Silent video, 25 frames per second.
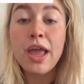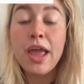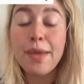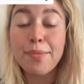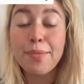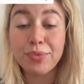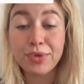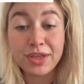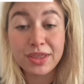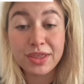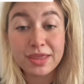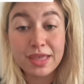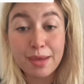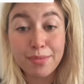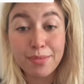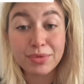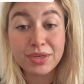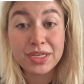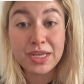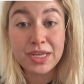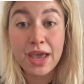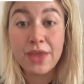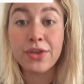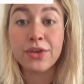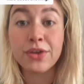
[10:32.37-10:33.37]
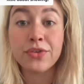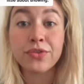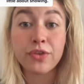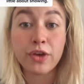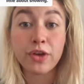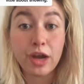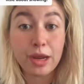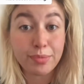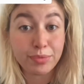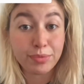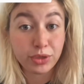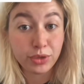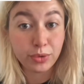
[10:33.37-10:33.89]
breed them together for
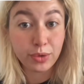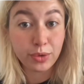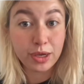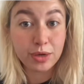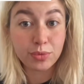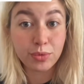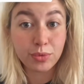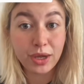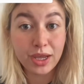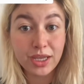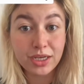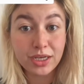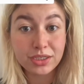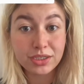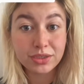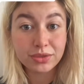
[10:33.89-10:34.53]
a blue-eyed white.